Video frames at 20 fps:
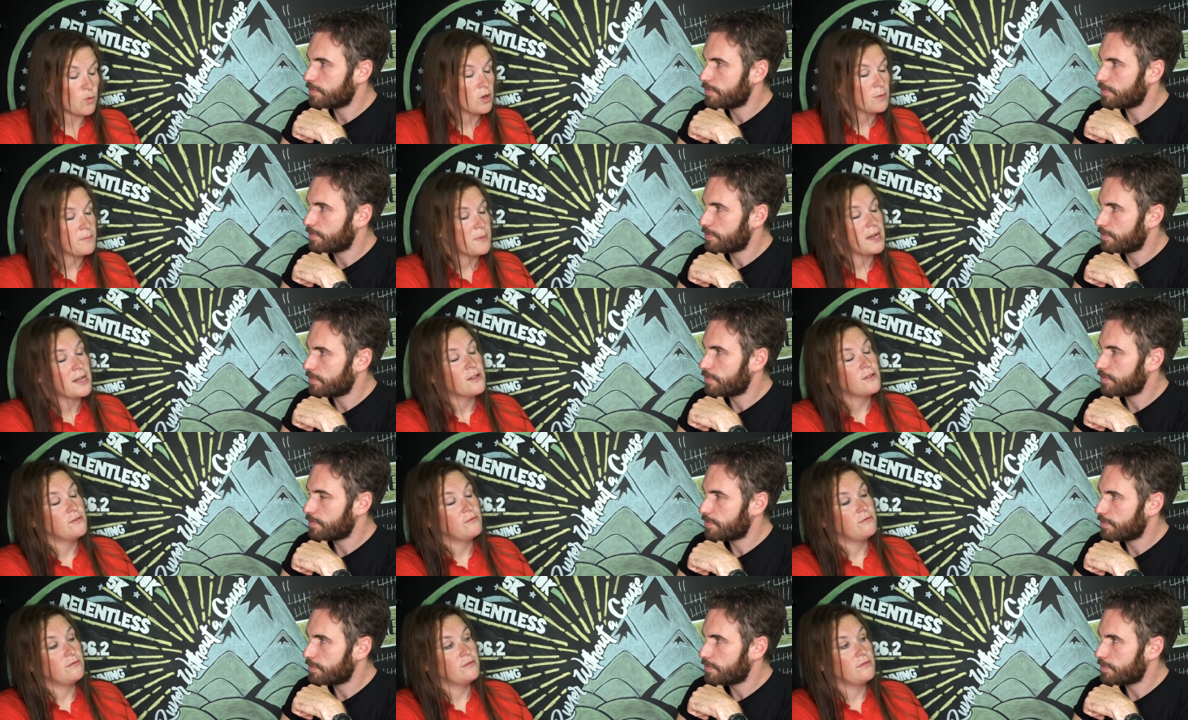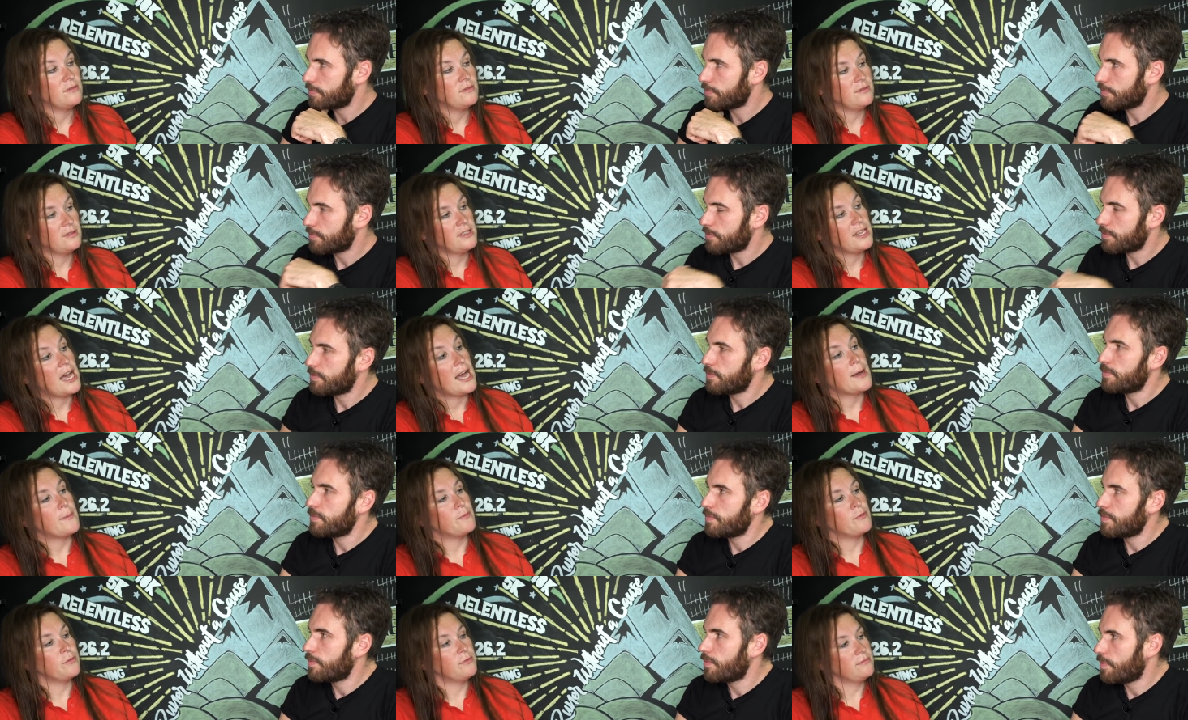Speaker 1: one-mile
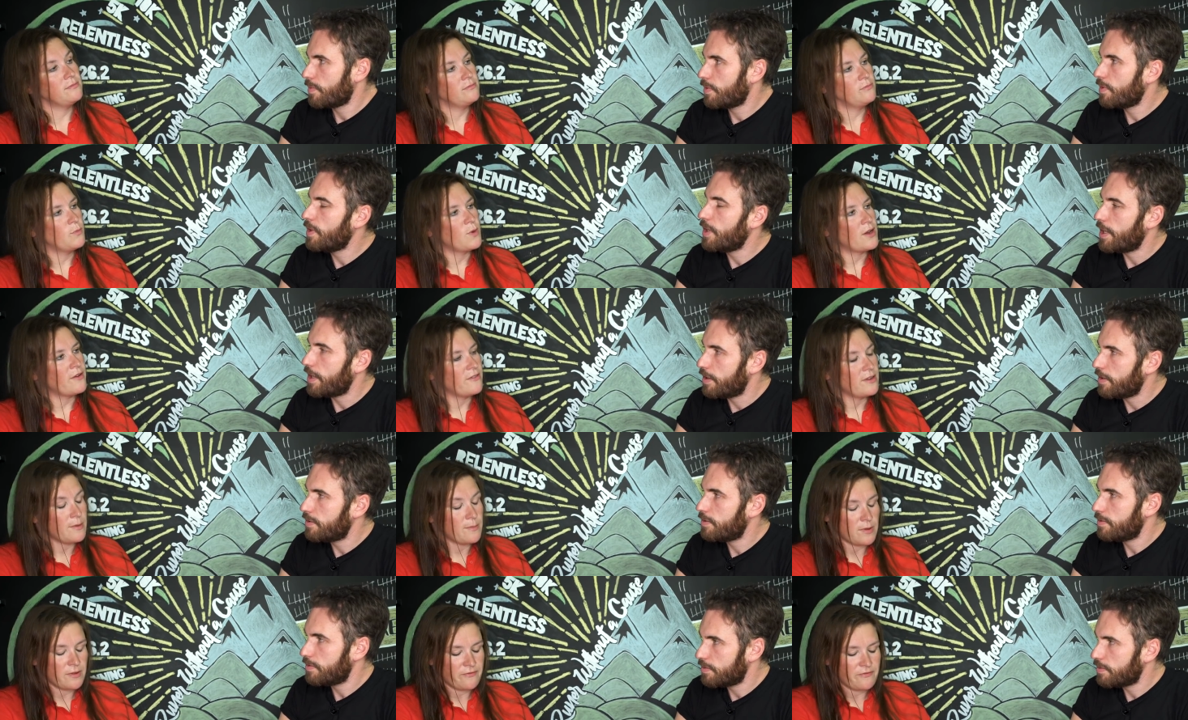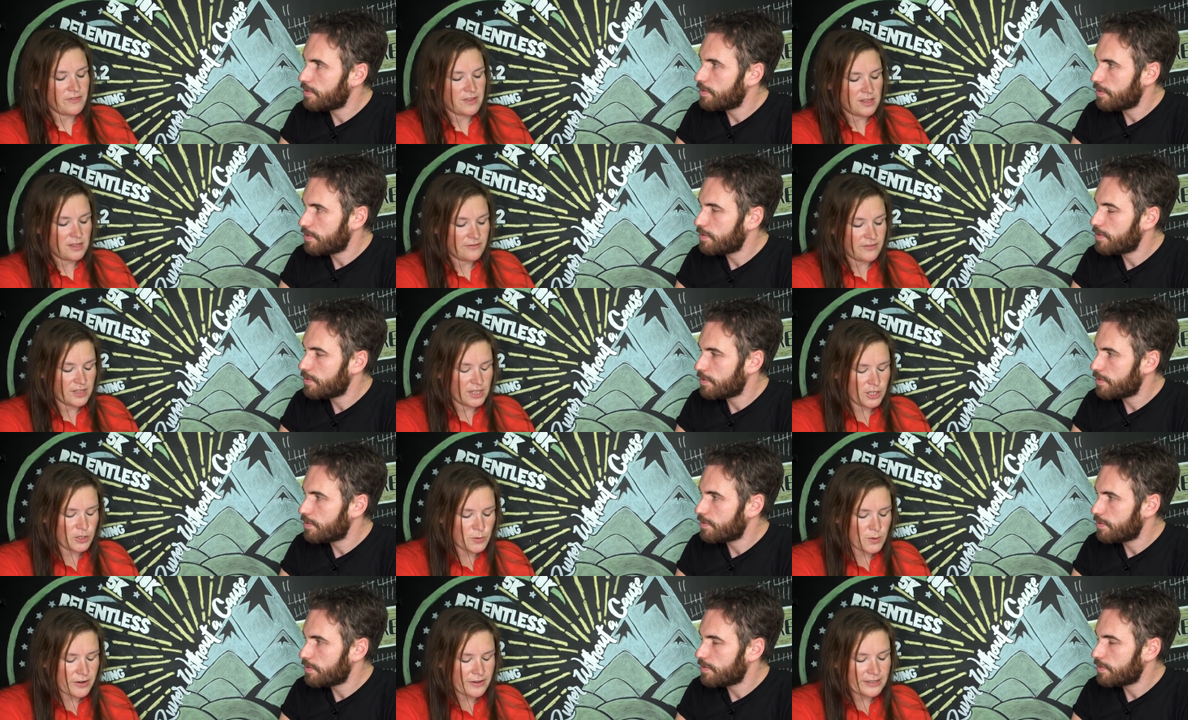lap yeah. where, in my, the
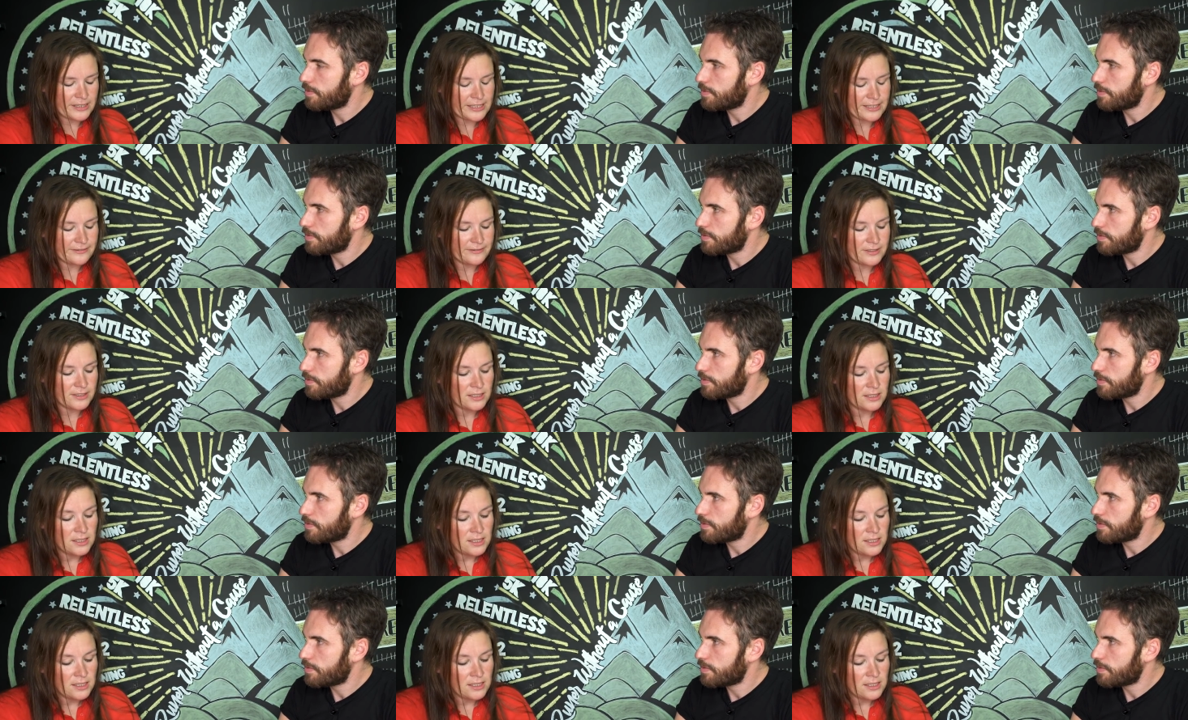village where I live.